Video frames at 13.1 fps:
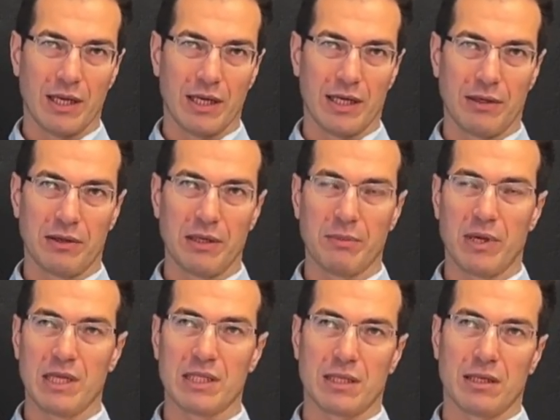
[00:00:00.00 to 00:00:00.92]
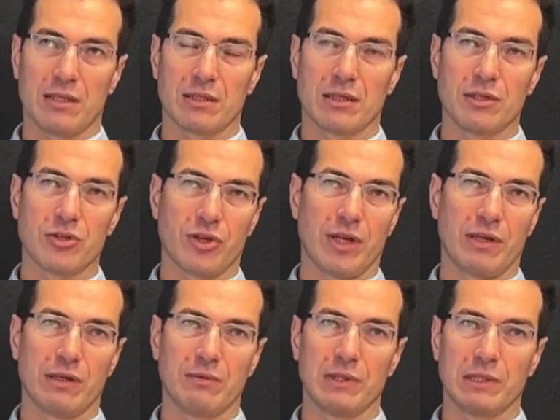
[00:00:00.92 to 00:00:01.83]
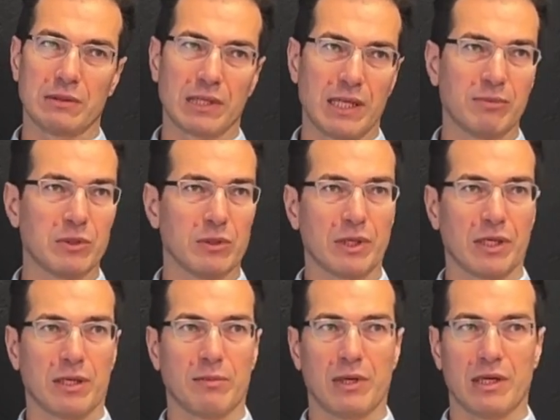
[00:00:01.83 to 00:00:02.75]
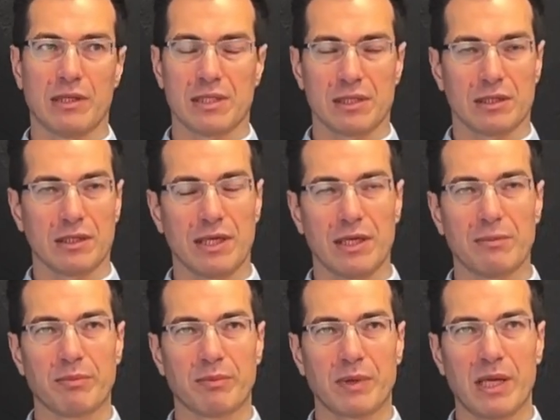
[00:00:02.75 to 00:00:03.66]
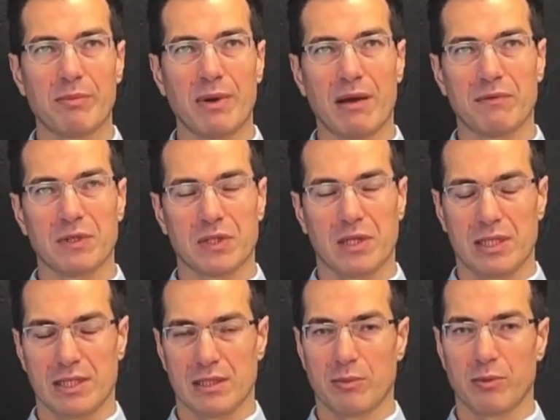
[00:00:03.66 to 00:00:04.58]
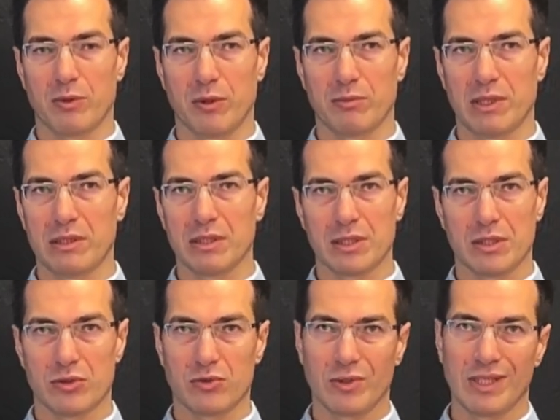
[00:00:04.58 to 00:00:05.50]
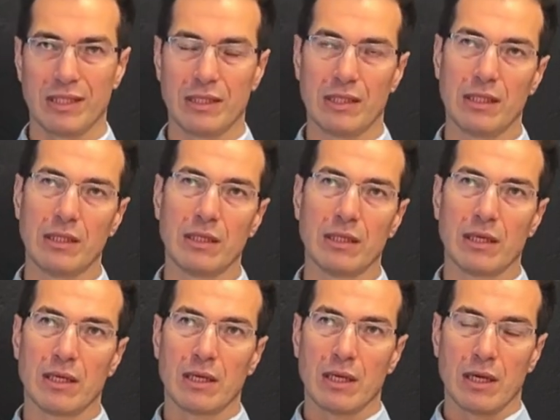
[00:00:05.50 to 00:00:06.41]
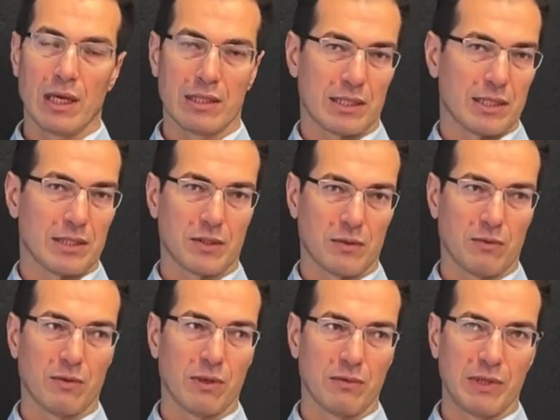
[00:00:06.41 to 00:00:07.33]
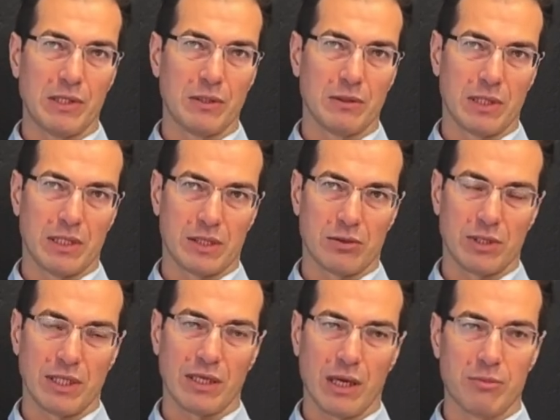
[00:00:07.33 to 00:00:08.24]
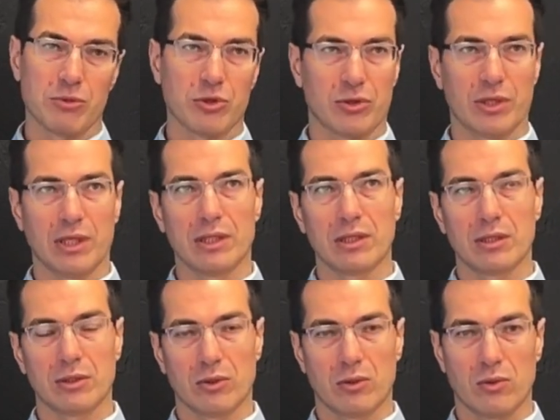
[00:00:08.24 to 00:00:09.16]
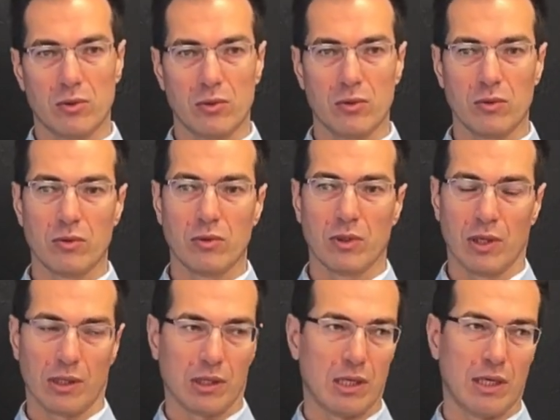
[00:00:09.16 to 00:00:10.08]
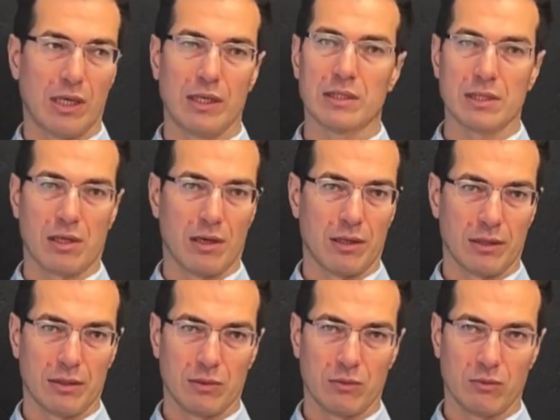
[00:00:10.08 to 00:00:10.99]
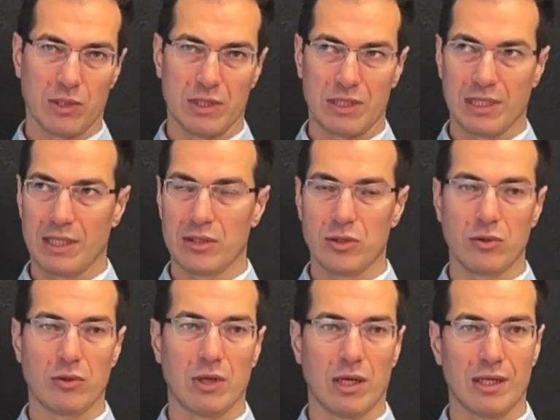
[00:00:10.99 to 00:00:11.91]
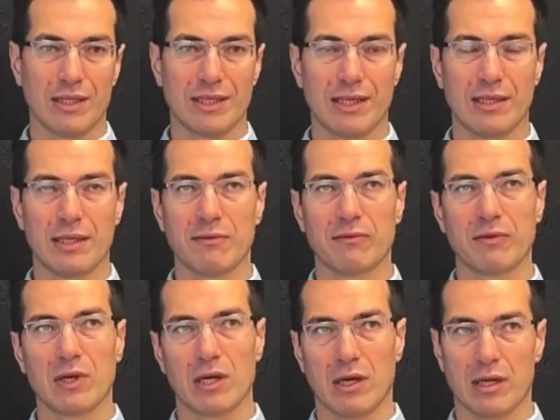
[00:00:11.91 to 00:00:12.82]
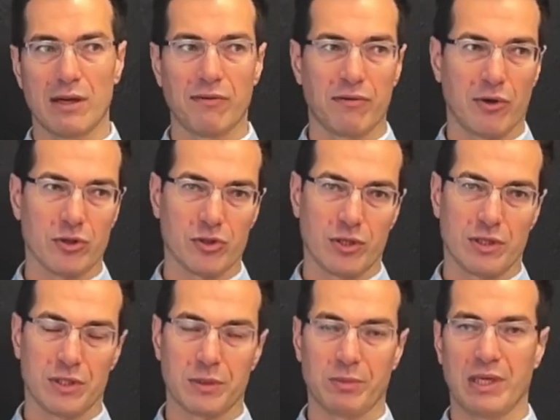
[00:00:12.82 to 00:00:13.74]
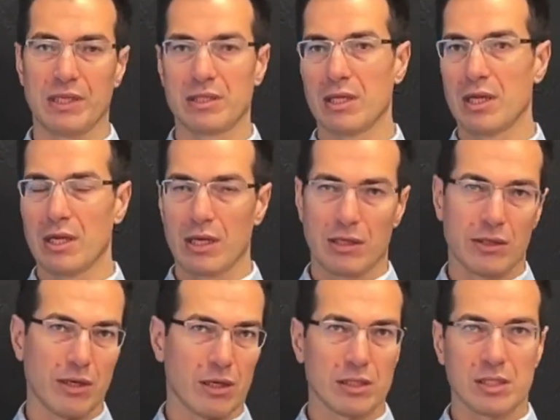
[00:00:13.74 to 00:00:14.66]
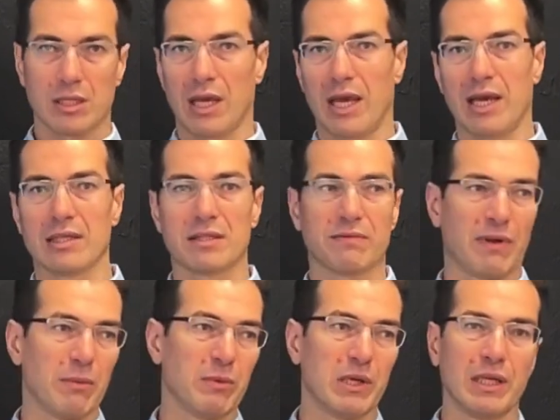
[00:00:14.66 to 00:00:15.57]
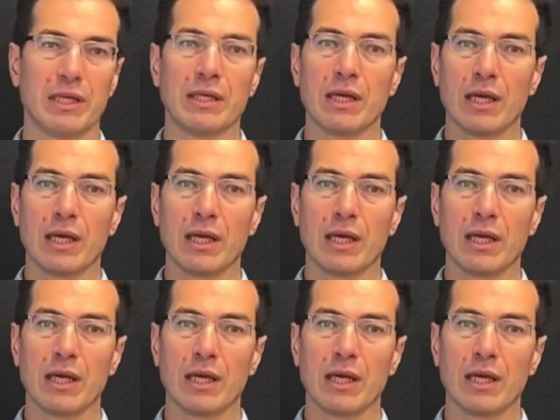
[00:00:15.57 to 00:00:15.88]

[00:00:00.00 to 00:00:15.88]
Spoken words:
I know in my son's cliche that we keep talking about this and keep emphasizing the point, but this is really the essence of what we do, is really capturing who our clients are, what they do, how they live, how they function in a space. Dogs, cats, family,